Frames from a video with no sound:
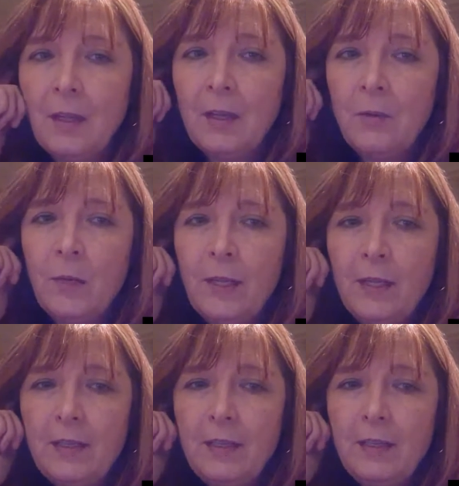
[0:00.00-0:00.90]
Well,
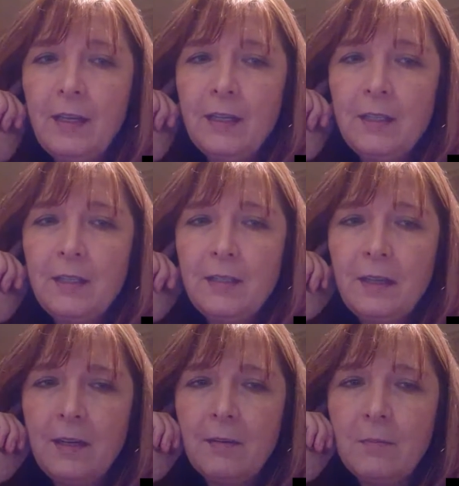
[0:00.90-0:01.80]

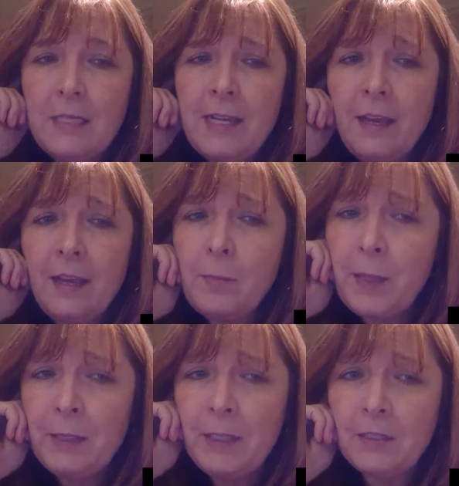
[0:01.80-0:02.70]
and Seattle
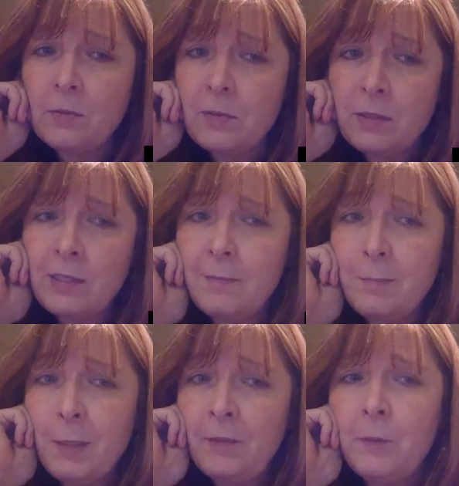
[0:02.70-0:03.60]
Public Schools and
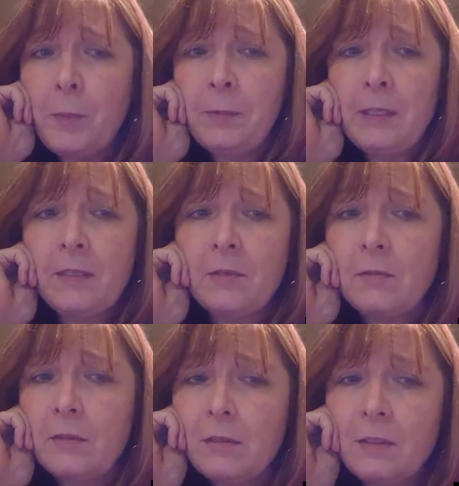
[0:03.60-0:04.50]
Bellevue Public
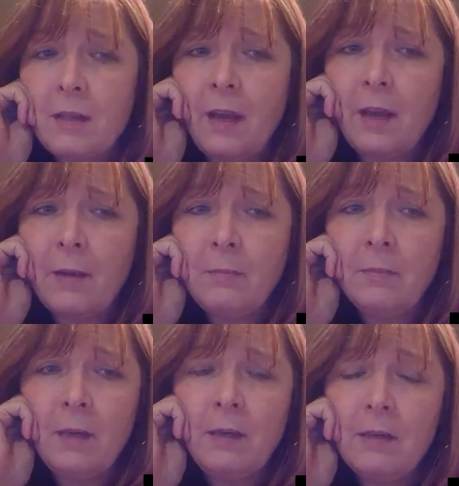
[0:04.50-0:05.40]
Schools
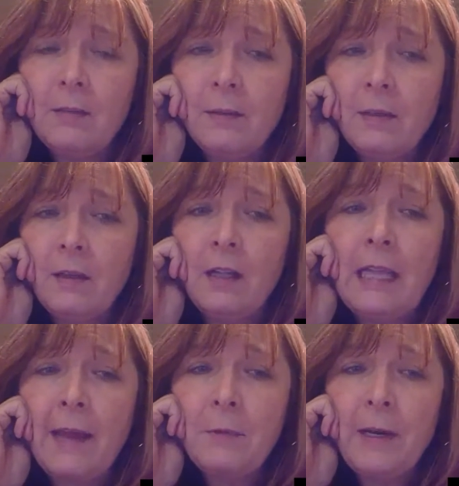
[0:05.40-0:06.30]

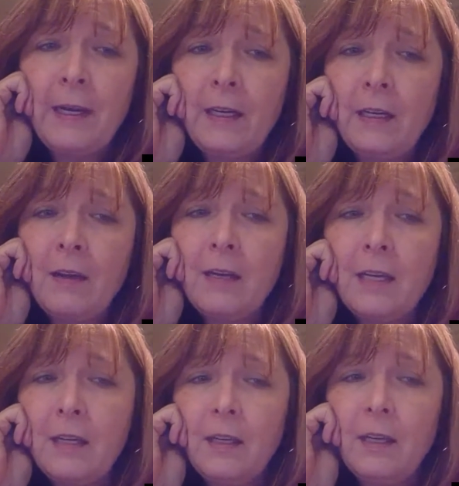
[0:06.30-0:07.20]
collaborated on
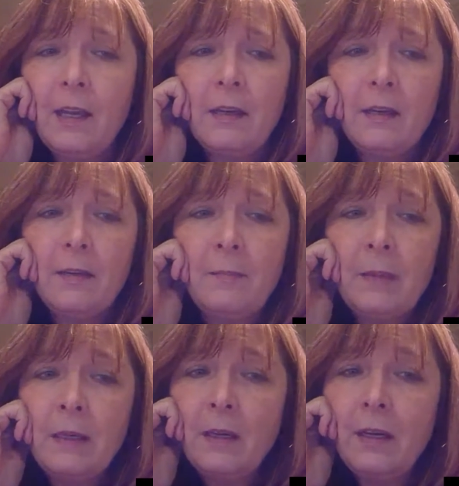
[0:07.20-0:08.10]

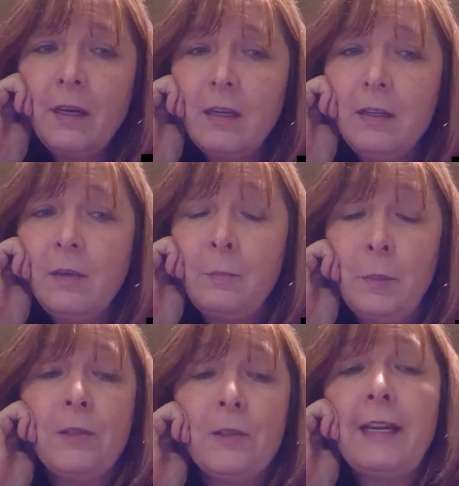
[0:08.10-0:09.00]
a
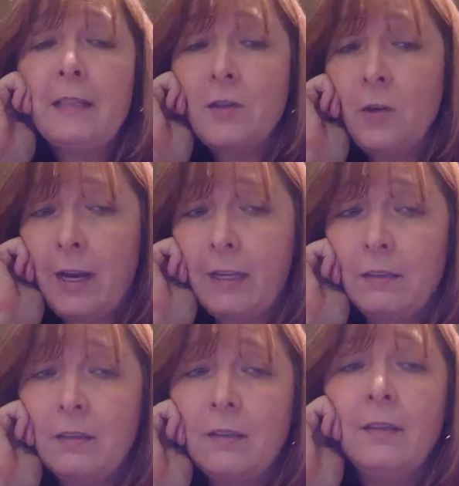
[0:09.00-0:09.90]
computer science
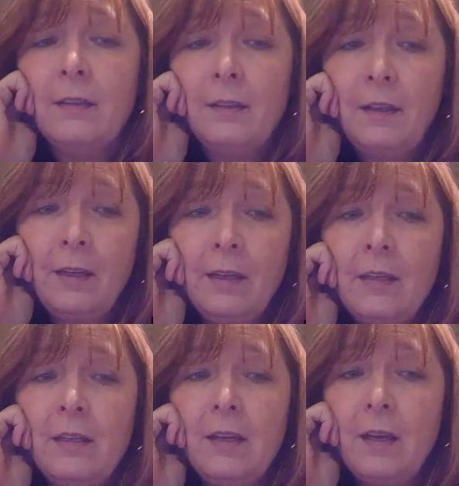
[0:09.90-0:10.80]
grant
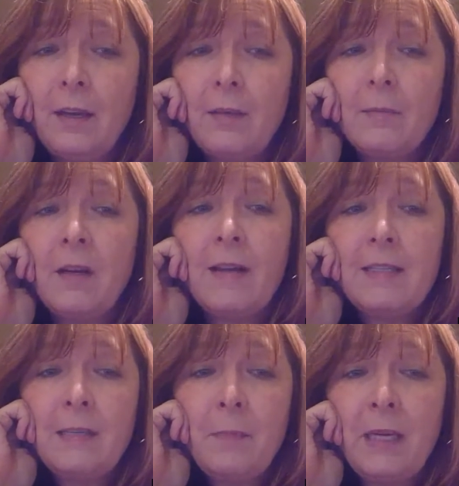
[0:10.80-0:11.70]
and
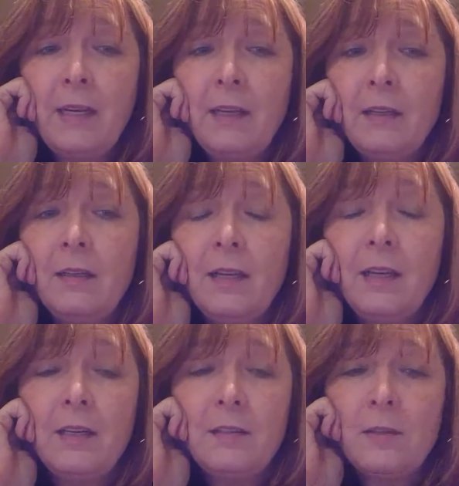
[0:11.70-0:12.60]
got some money
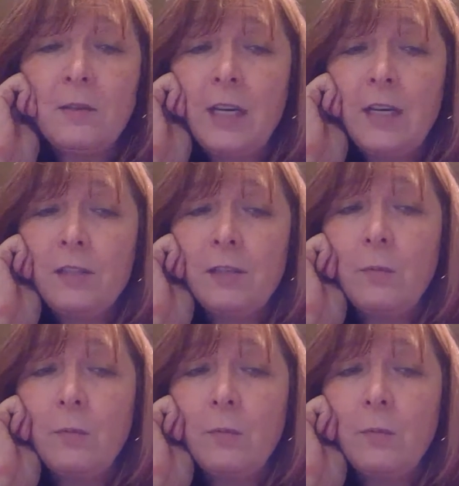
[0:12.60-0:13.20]
in association with